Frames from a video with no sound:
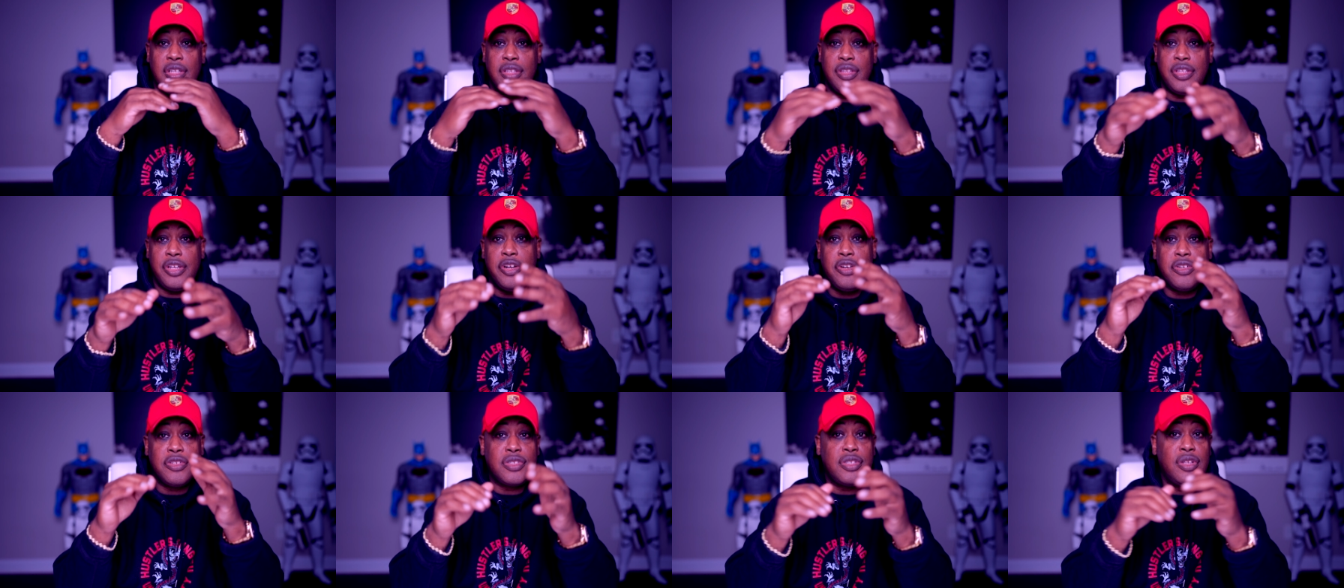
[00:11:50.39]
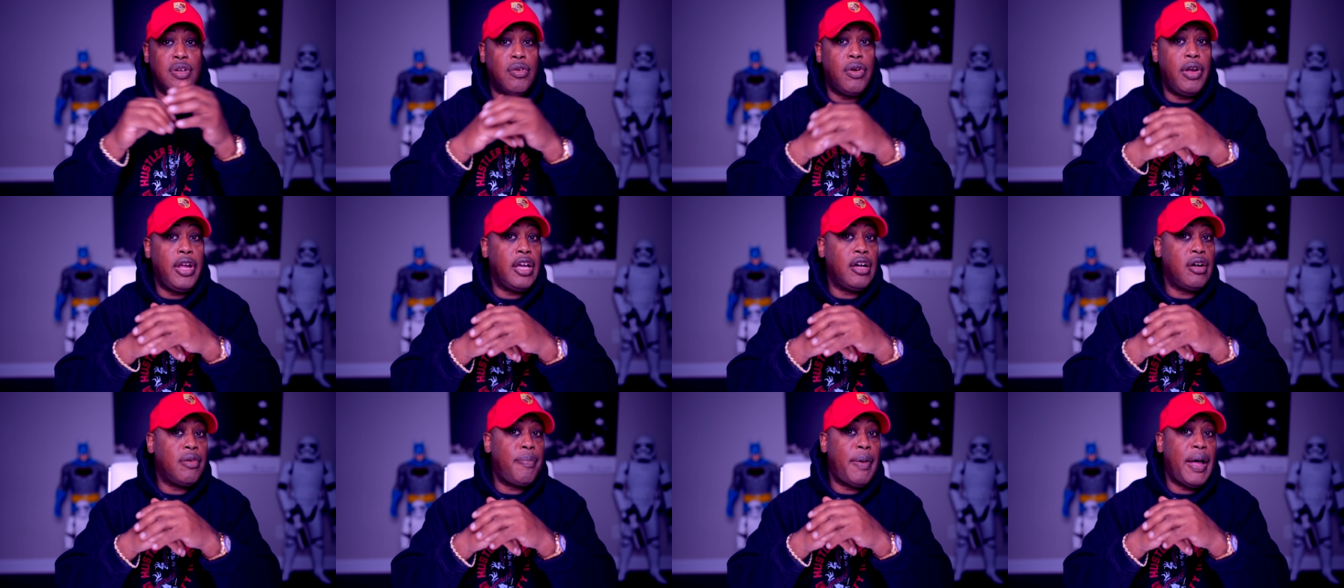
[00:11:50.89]
there's no
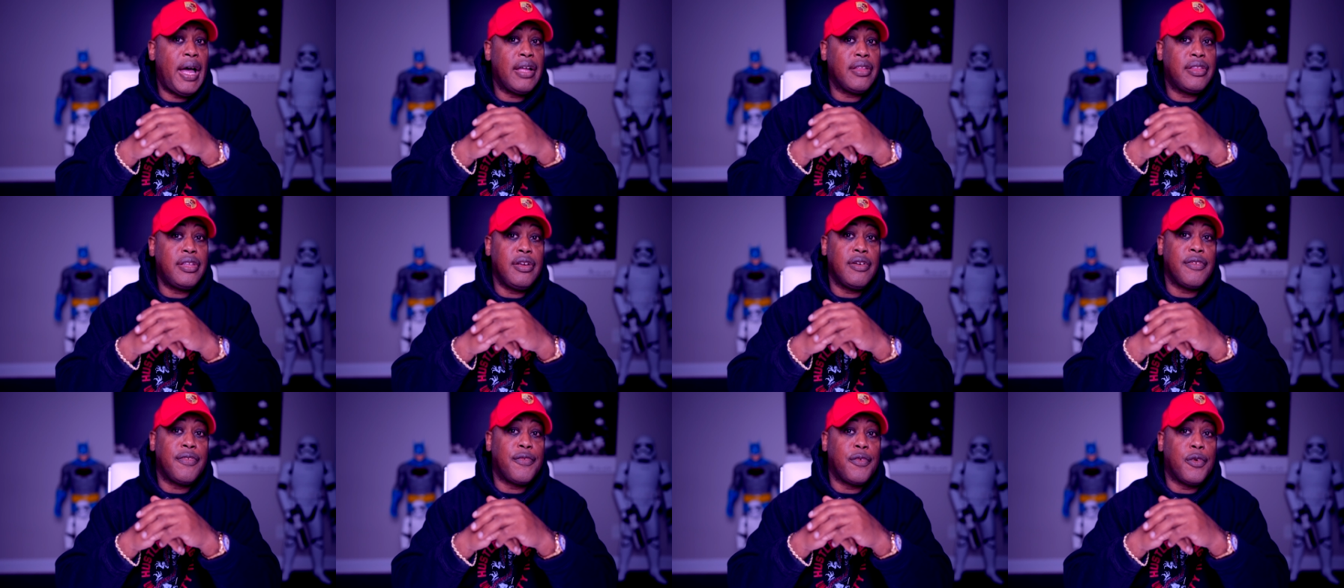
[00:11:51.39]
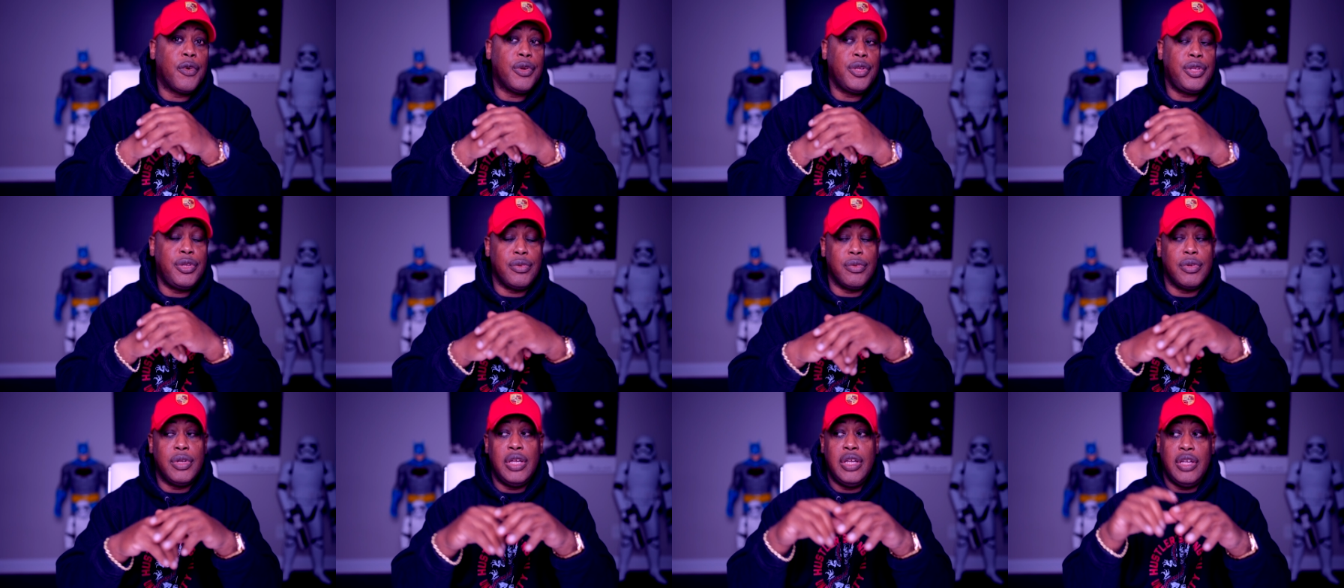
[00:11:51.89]
help out there for you.